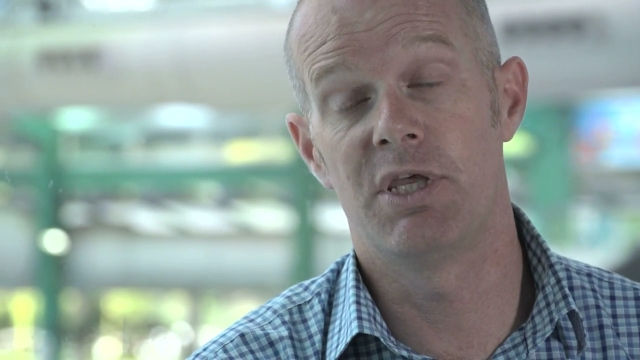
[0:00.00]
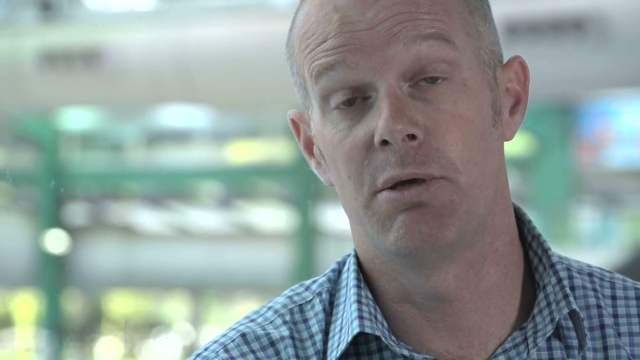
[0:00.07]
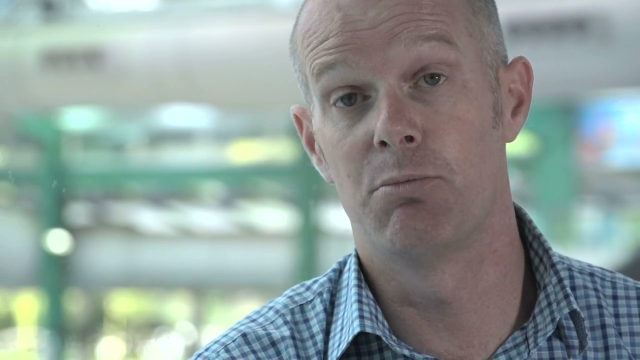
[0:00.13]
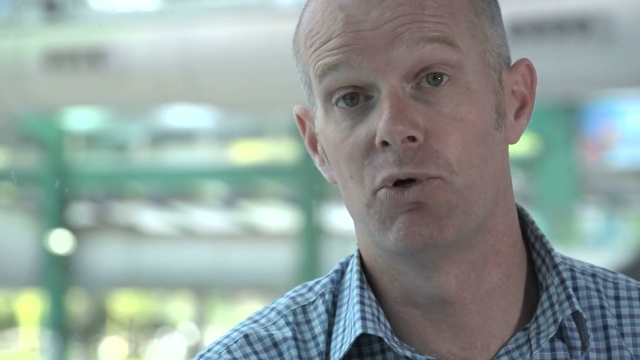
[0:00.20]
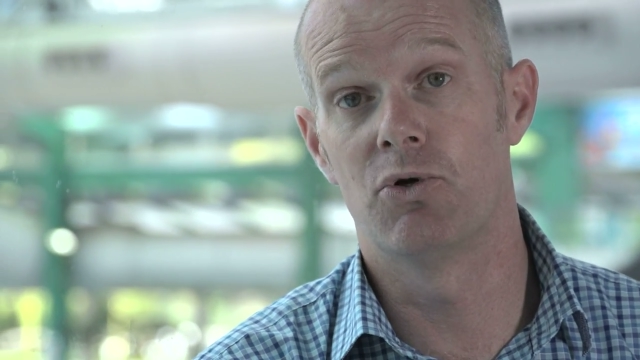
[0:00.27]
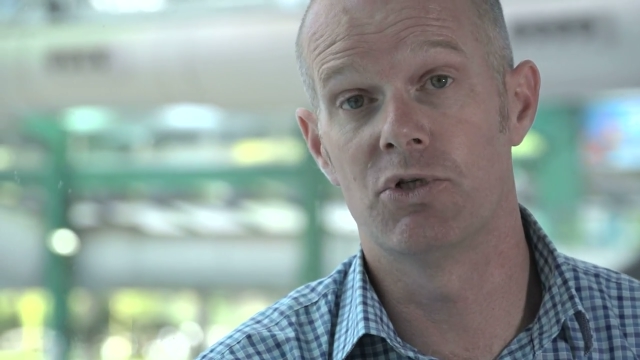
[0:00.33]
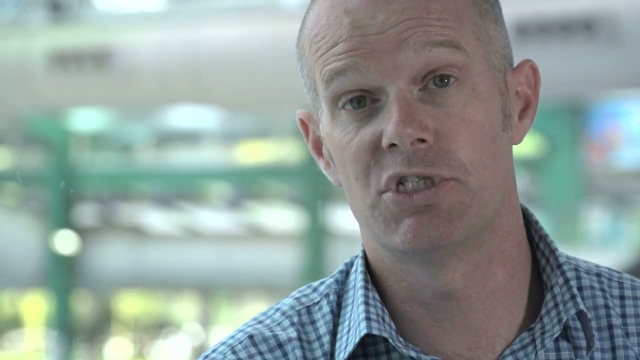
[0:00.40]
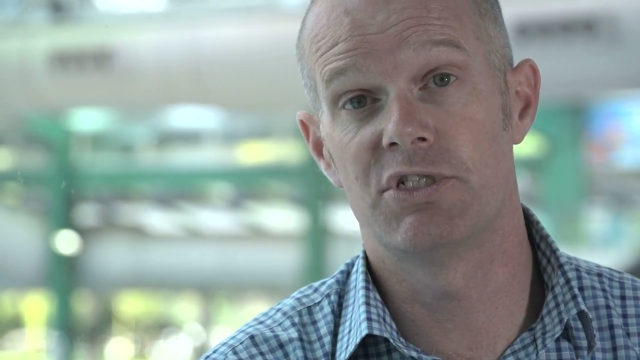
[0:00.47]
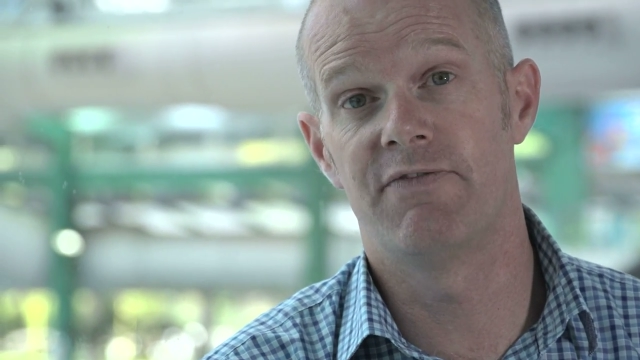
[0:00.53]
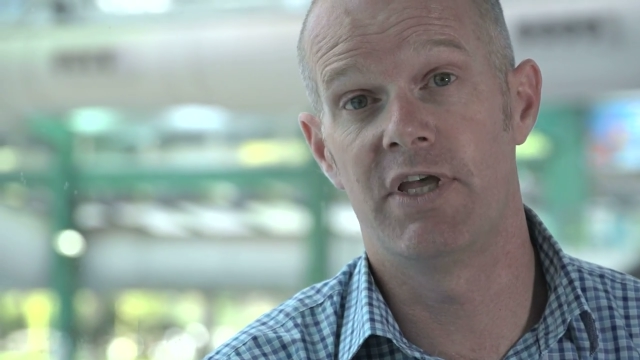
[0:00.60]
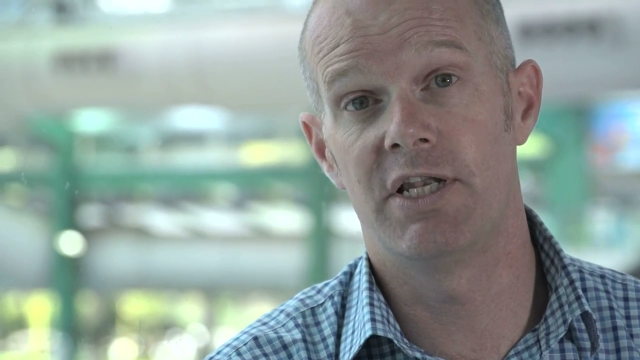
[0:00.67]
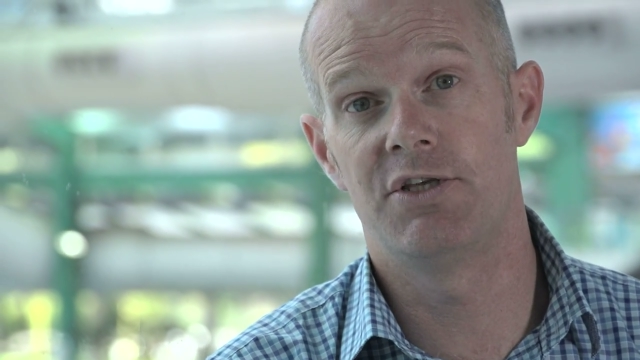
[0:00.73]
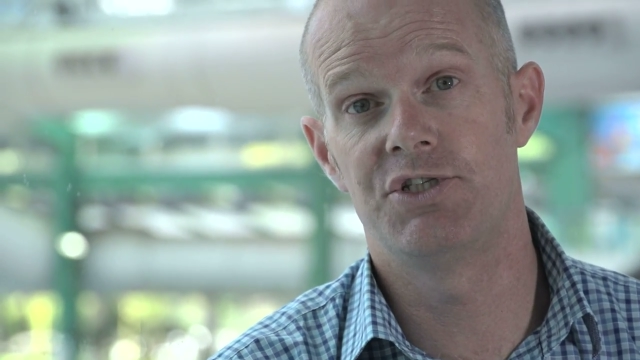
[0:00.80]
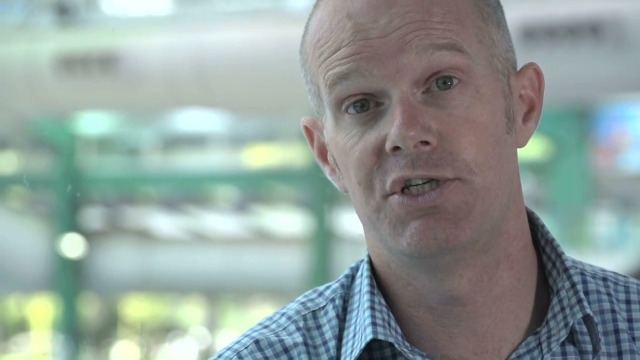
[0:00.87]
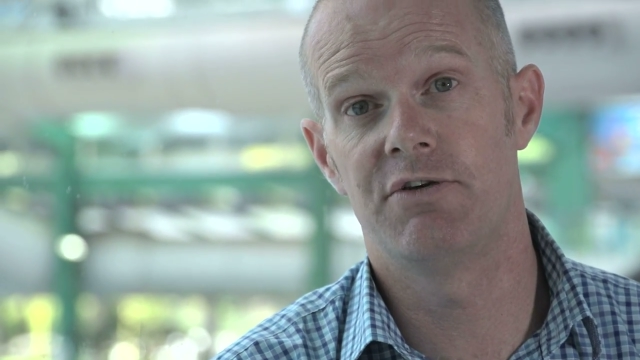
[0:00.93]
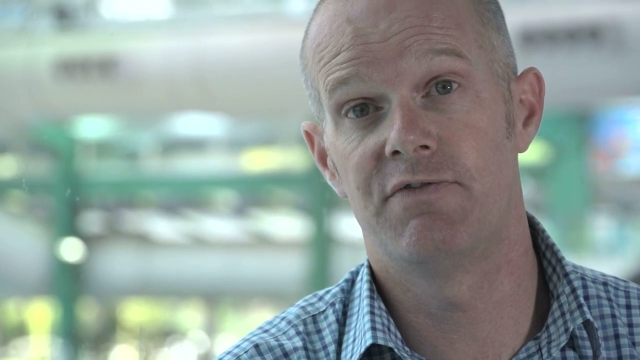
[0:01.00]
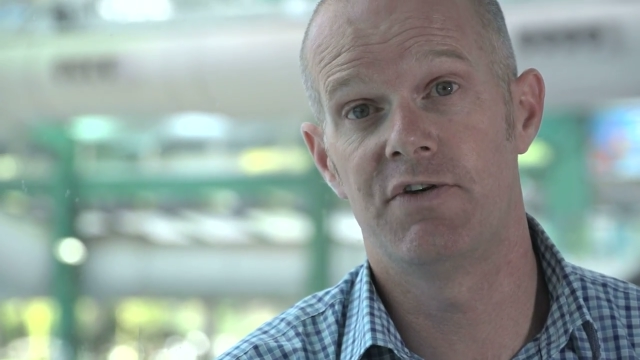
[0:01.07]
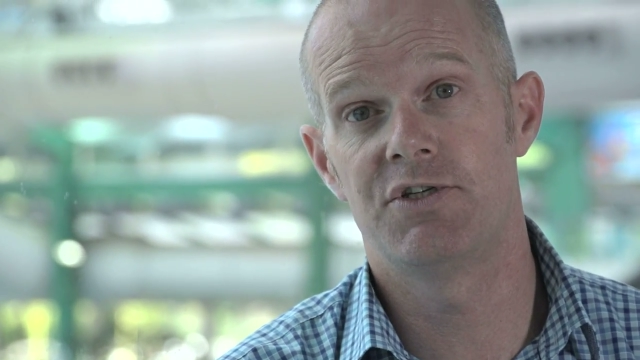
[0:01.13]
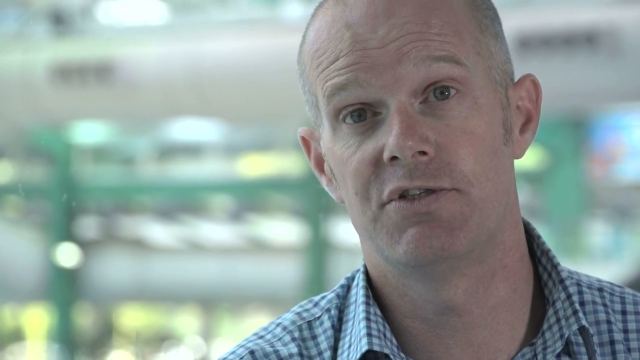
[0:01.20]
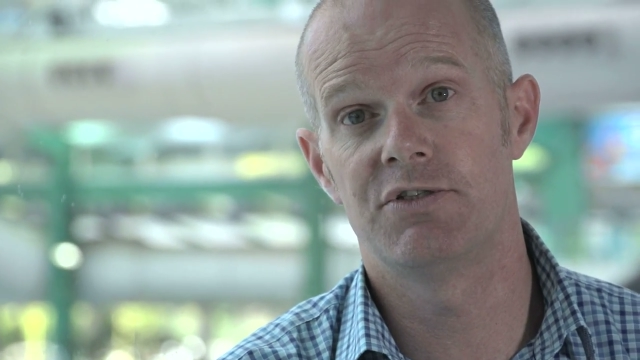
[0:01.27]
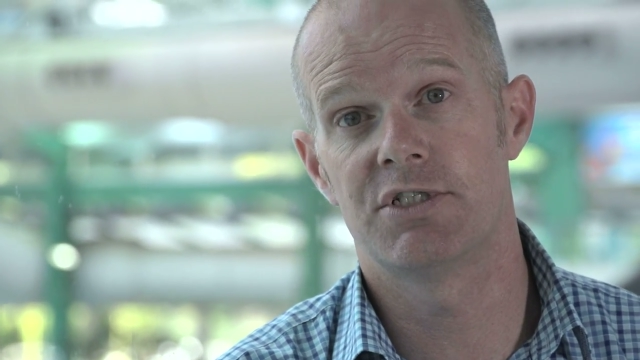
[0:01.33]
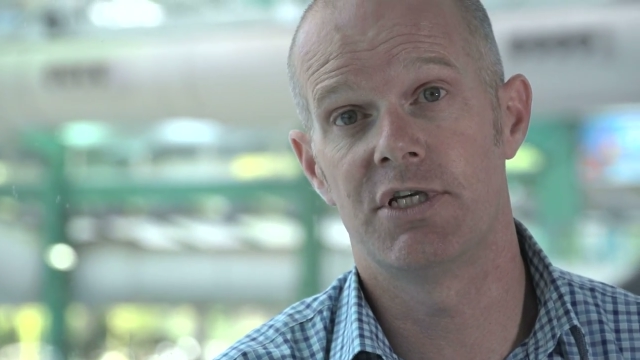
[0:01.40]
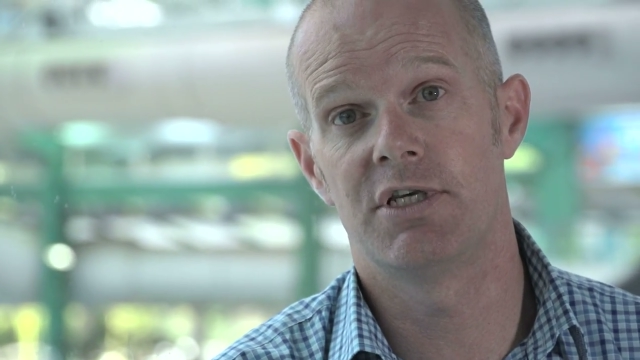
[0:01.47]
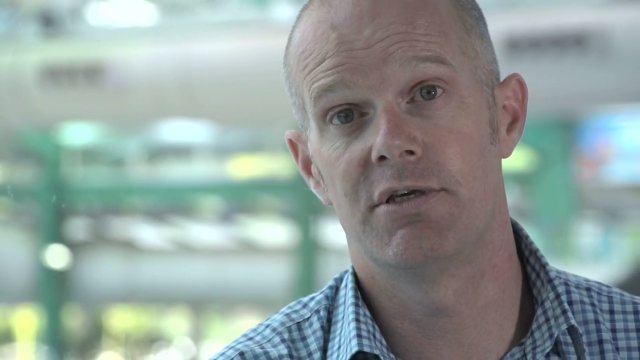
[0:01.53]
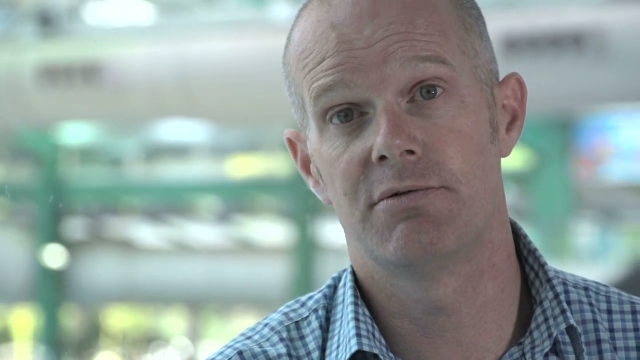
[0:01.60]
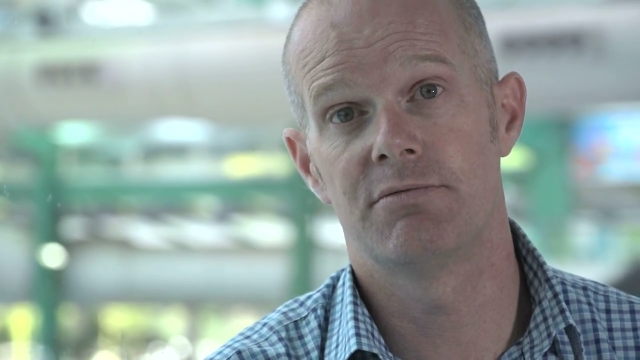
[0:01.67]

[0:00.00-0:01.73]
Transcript: the importance of energy efficiency.